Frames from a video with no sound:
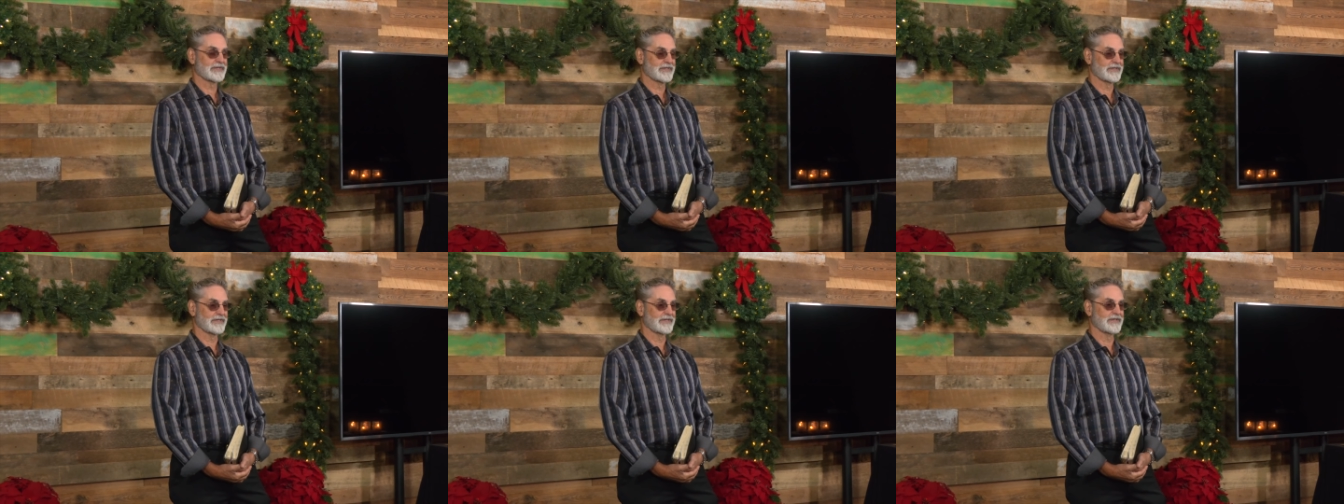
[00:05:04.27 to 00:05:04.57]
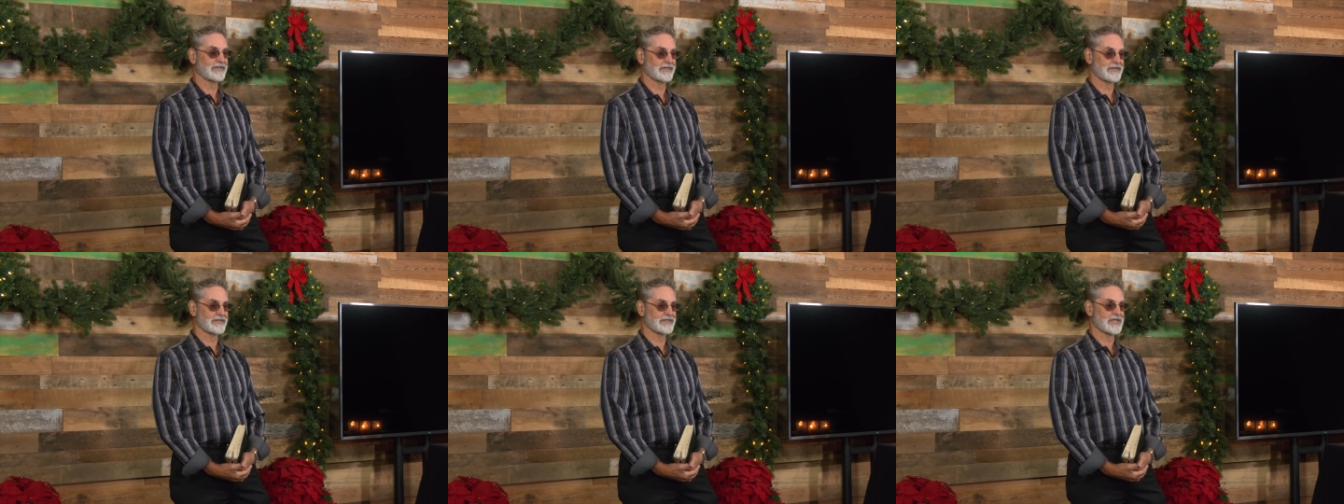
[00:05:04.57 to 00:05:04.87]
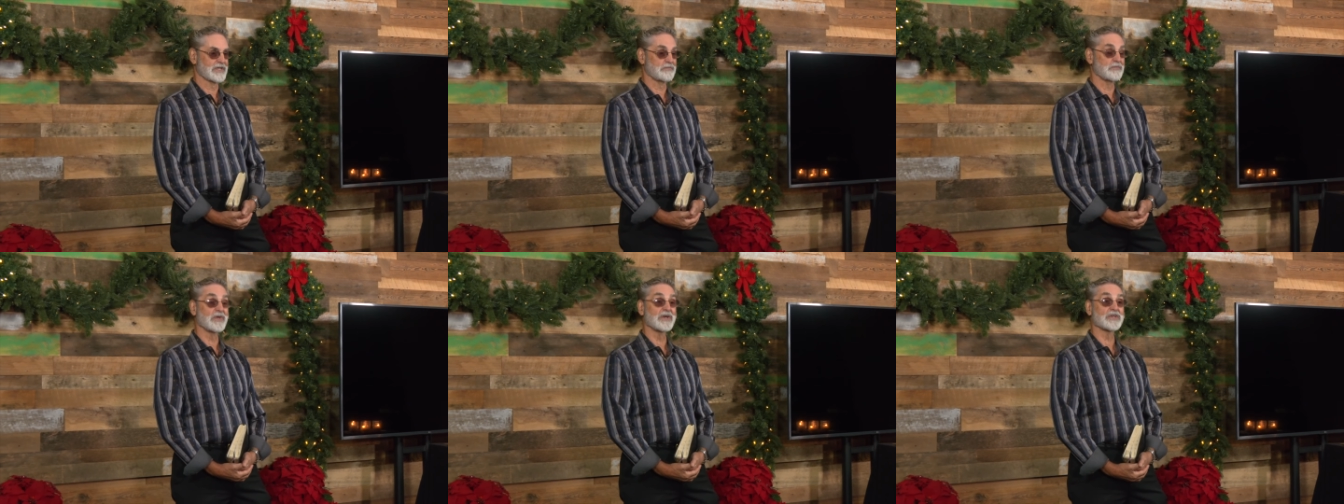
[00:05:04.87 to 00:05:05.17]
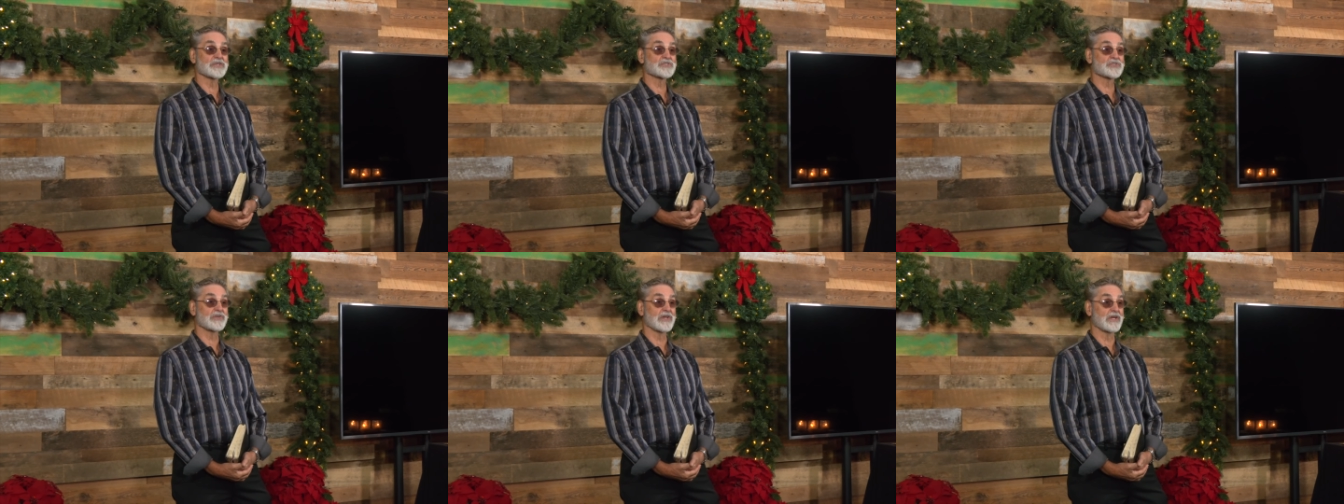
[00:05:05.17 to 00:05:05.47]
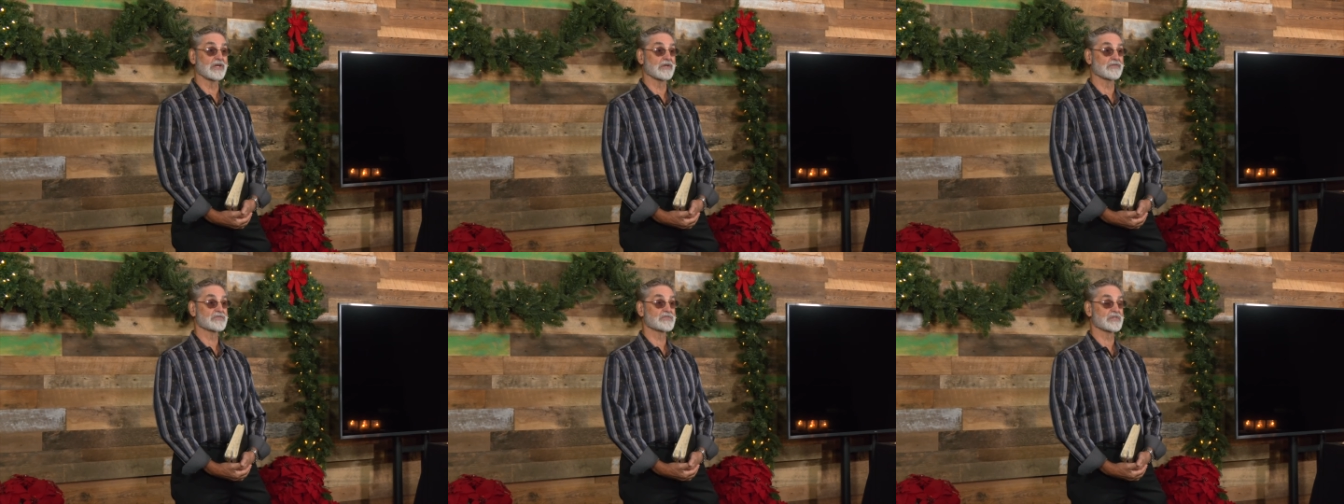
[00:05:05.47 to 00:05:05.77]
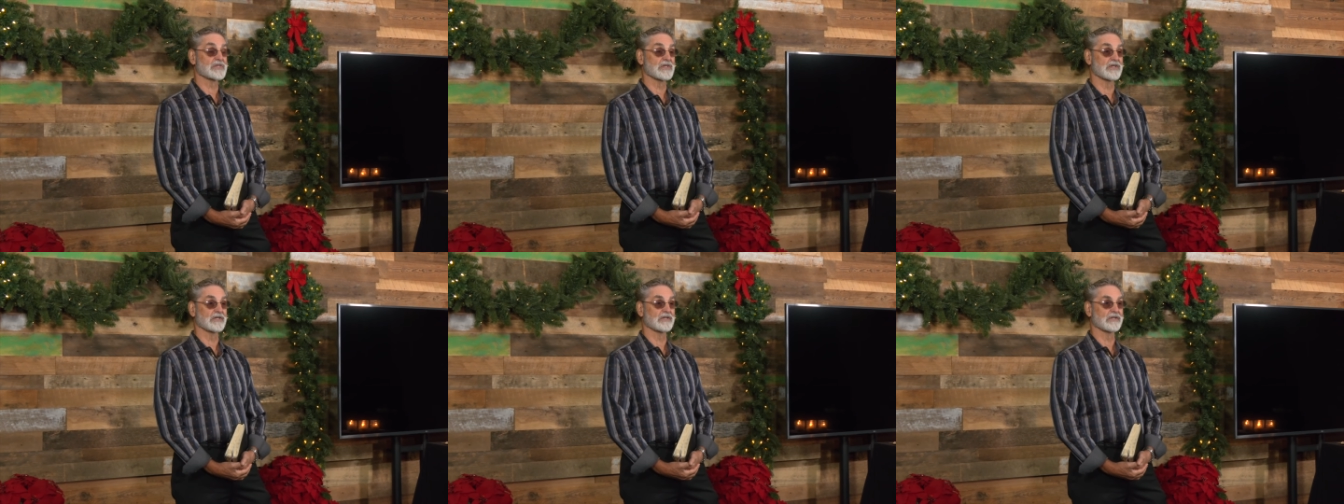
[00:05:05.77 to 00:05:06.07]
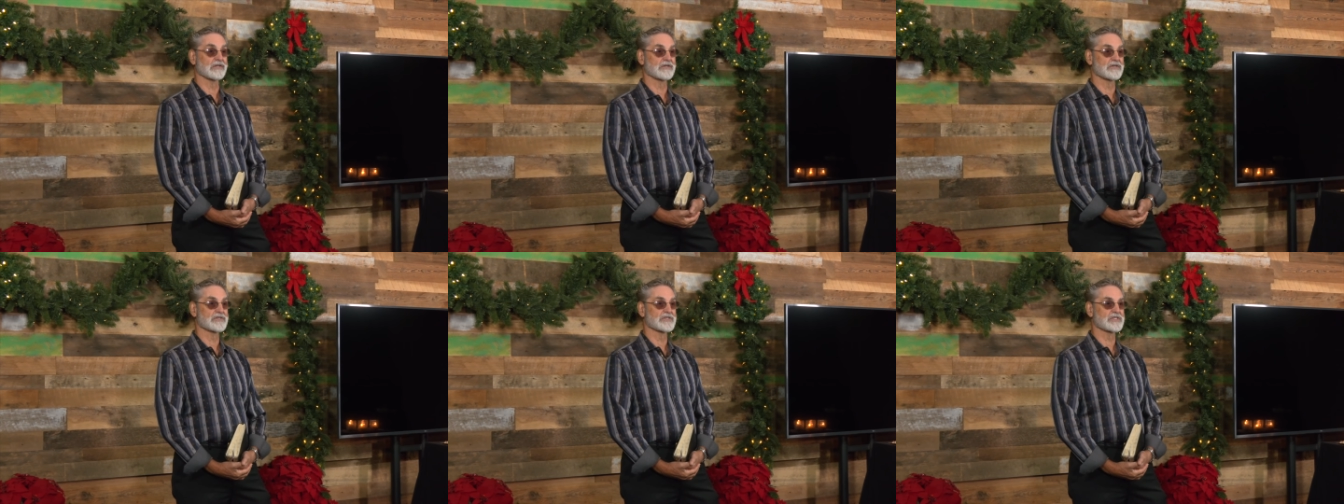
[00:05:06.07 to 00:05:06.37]
his administrative
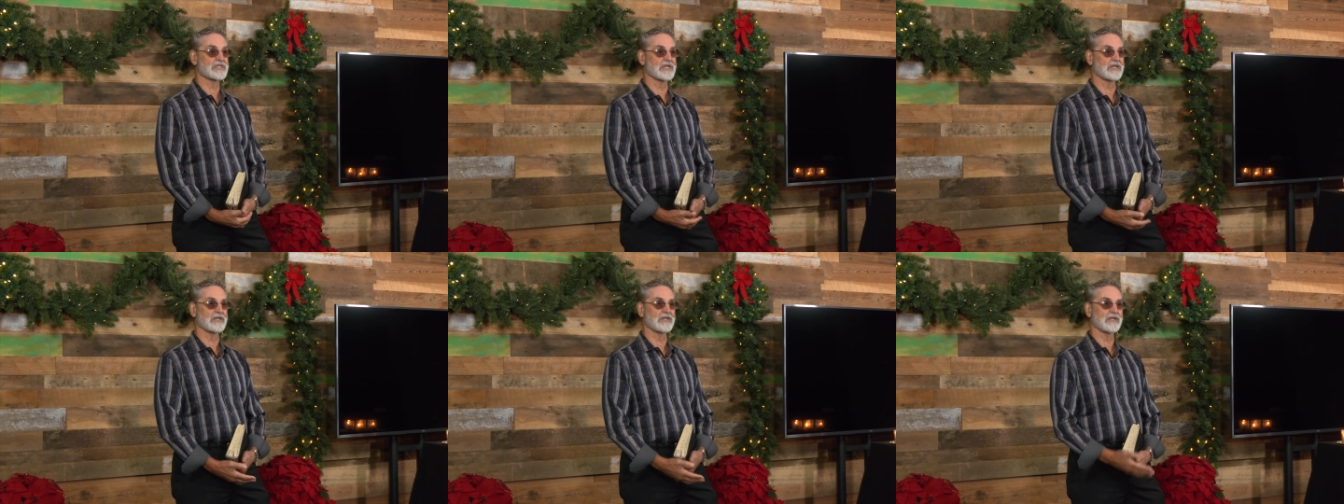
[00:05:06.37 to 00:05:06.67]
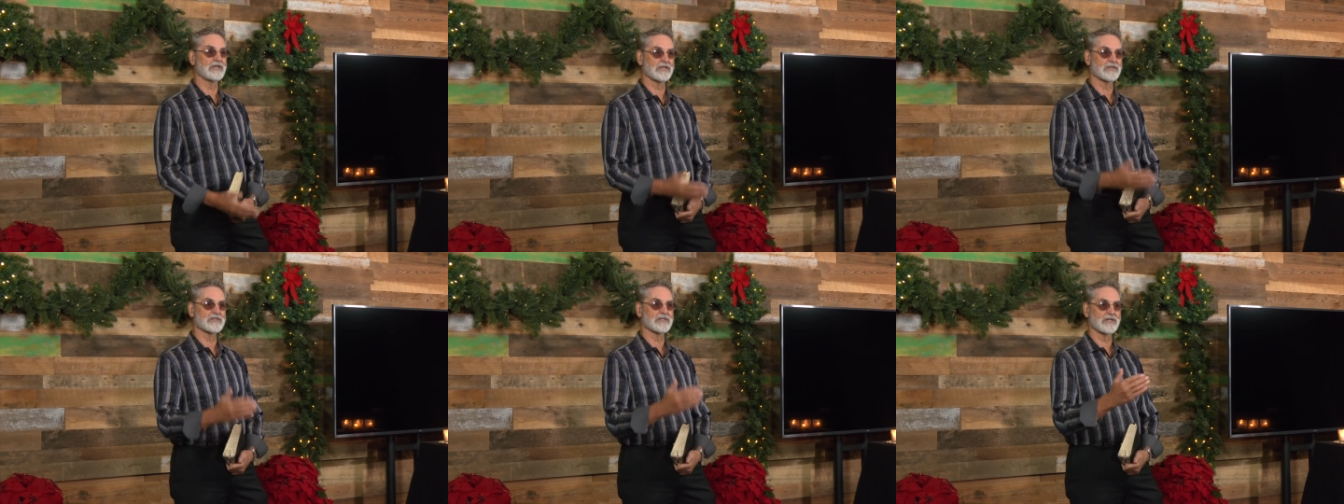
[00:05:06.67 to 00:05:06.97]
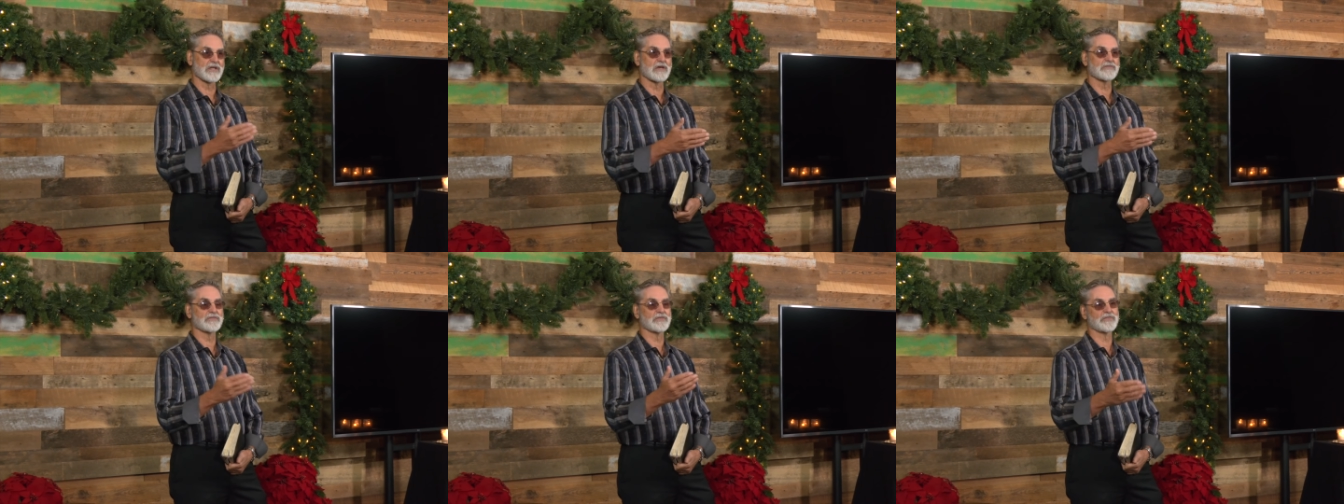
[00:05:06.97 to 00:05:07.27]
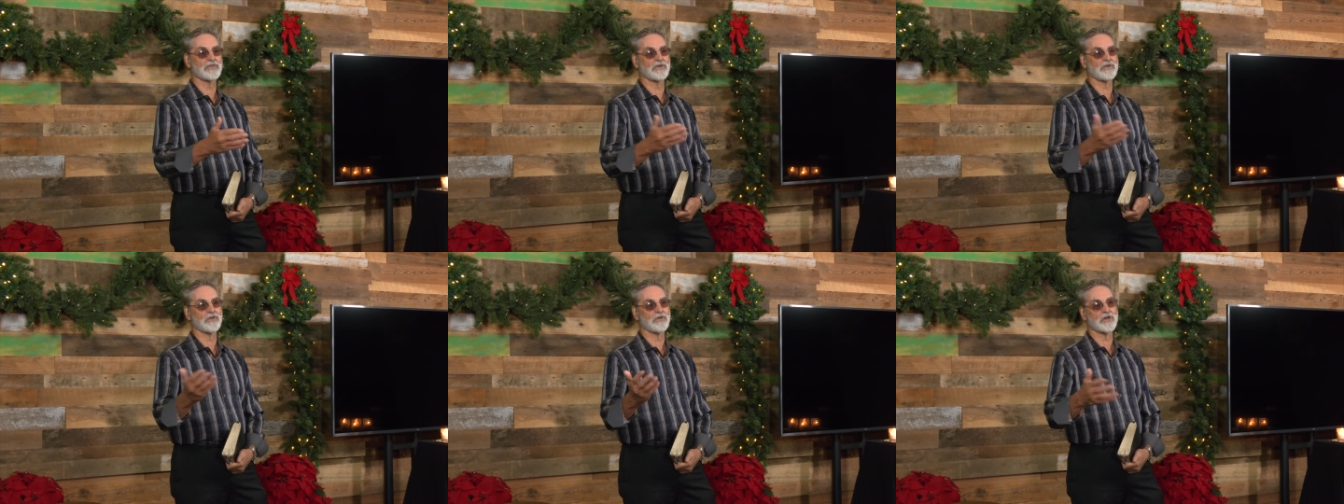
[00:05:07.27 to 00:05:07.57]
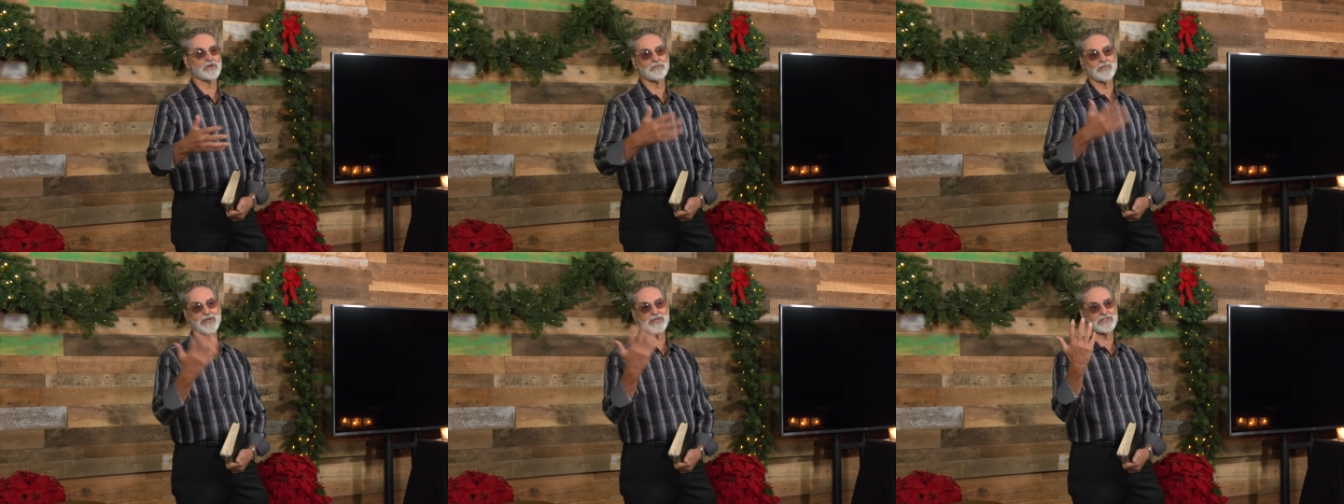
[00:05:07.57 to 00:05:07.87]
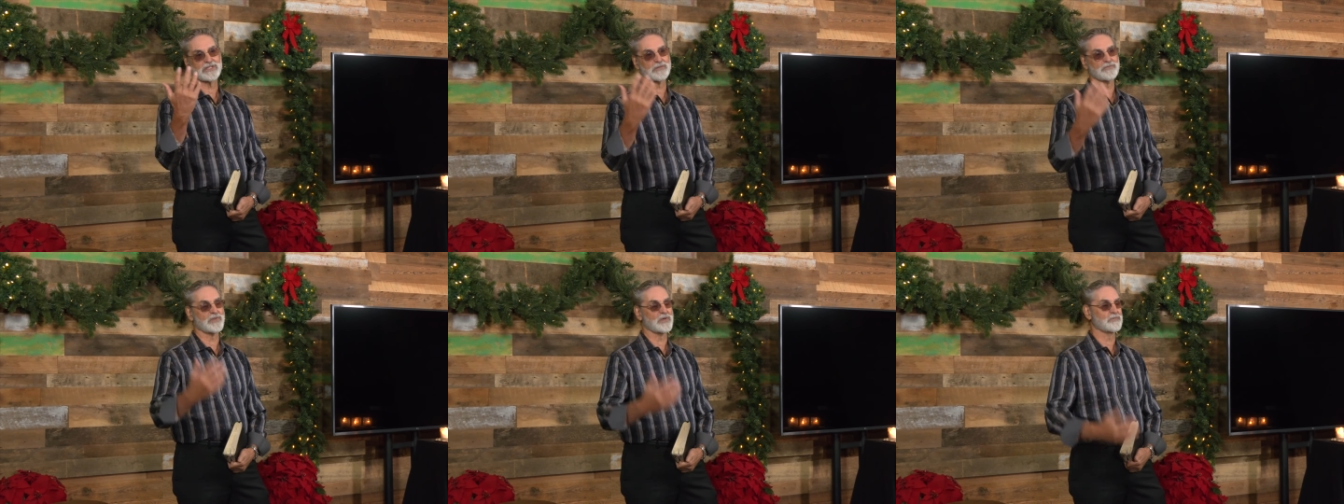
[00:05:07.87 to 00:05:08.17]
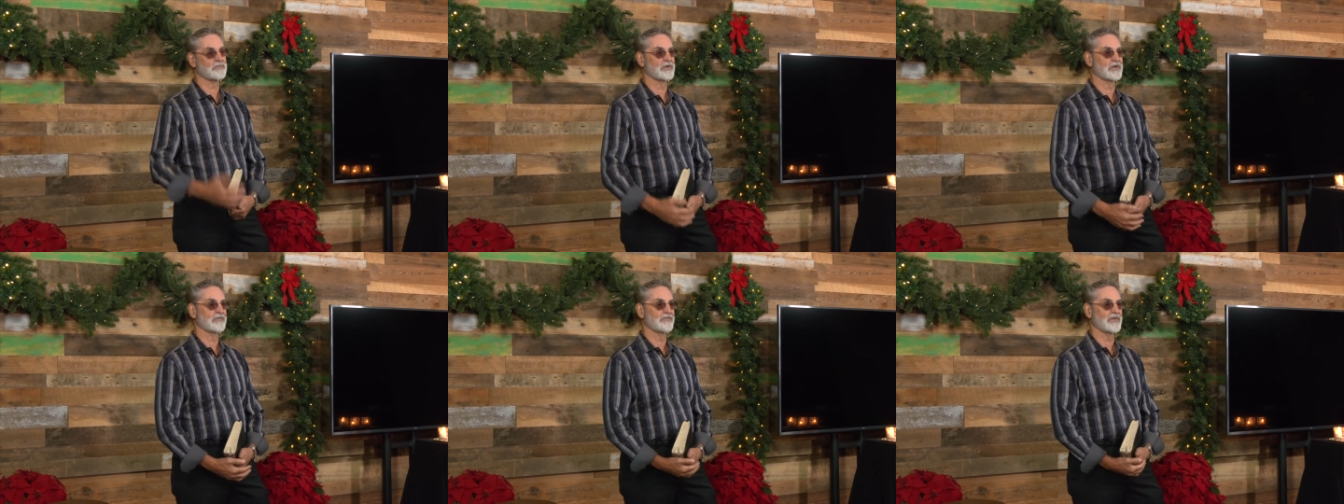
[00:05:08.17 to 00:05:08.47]
skills, and his love of the Lord makes him the
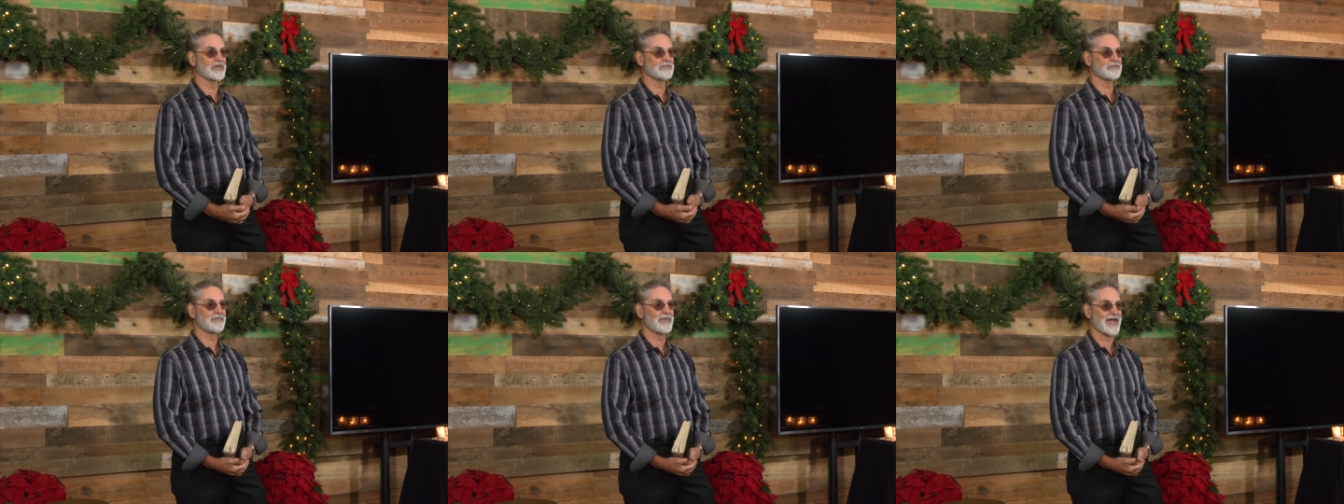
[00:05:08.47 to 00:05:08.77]
perfect